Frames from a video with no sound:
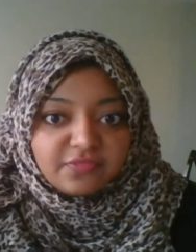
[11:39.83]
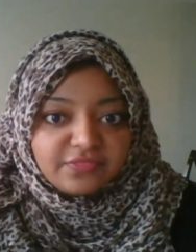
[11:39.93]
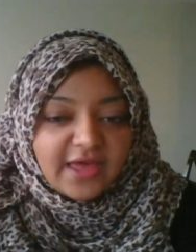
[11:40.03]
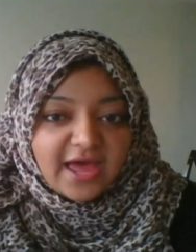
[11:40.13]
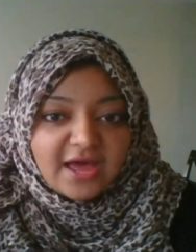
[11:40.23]

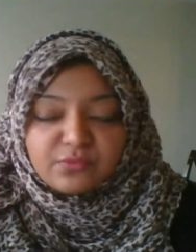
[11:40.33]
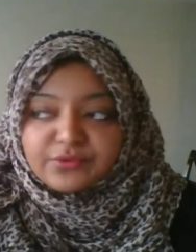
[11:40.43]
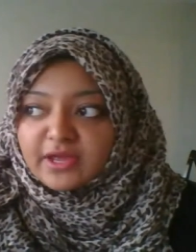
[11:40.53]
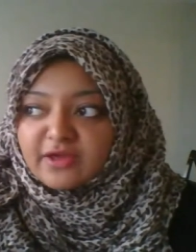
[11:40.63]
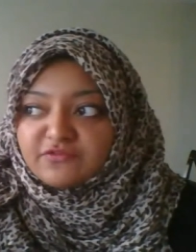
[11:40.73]
that
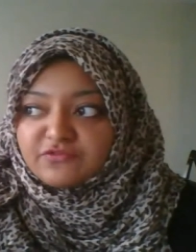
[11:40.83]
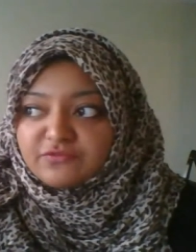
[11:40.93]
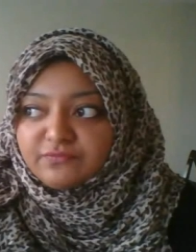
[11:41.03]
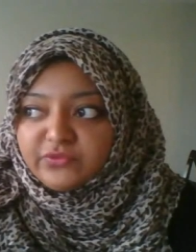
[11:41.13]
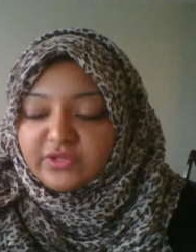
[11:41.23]
would have
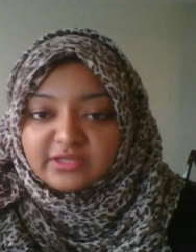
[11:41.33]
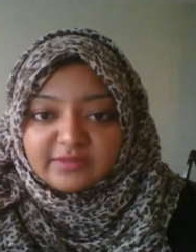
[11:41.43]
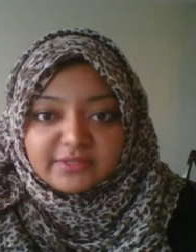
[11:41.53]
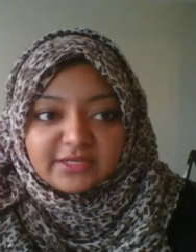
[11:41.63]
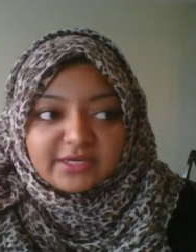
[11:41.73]

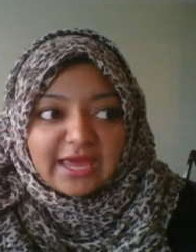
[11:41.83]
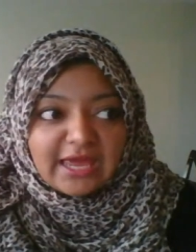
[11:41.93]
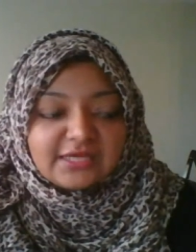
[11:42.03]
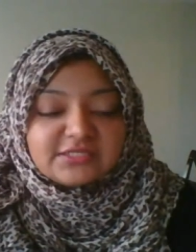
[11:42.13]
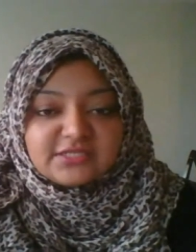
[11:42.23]
limited
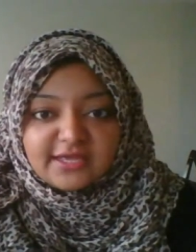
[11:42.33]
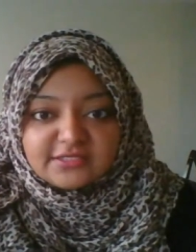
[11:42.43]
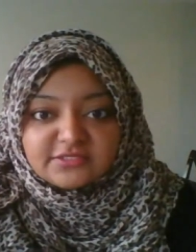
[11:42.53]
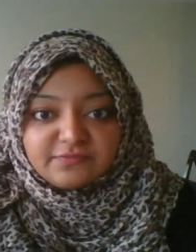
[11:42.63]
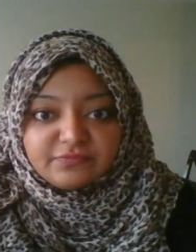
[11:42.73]

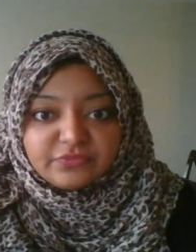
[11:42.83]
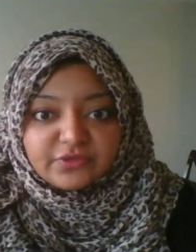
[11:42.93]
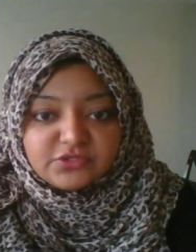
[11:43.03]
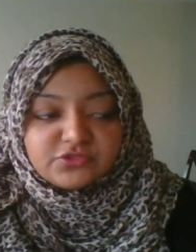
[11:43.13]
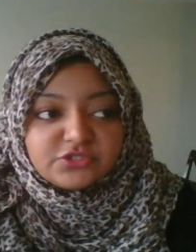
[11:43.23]
access
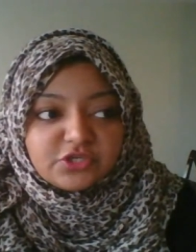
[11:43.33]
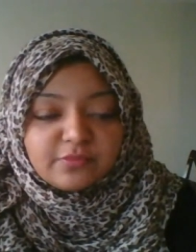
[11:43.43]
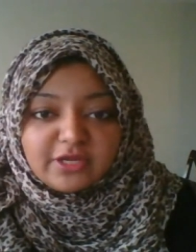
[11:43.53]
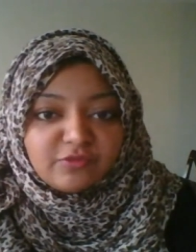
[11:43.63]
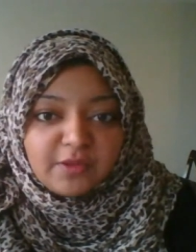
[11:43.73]
to so
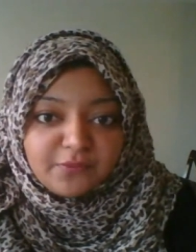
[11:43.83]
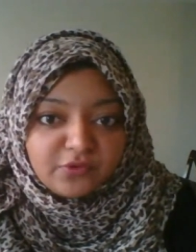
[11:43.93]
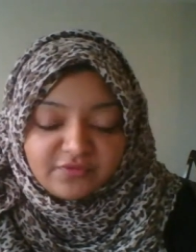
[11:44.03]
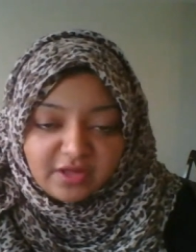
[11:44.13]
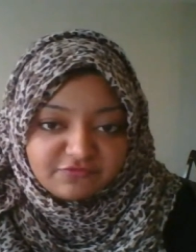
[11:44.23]
many other people
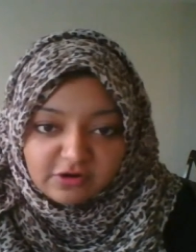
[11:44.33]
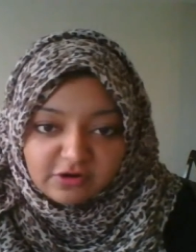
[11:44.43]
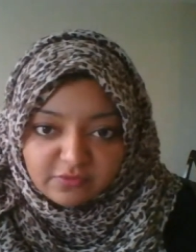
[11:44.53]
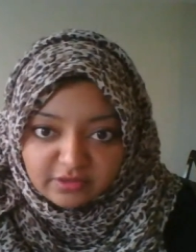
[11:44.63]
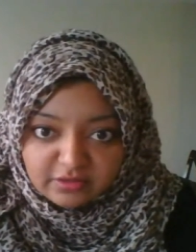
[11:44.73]
who've come
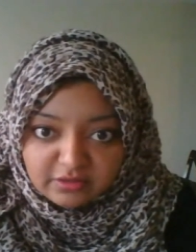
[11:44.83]
forward.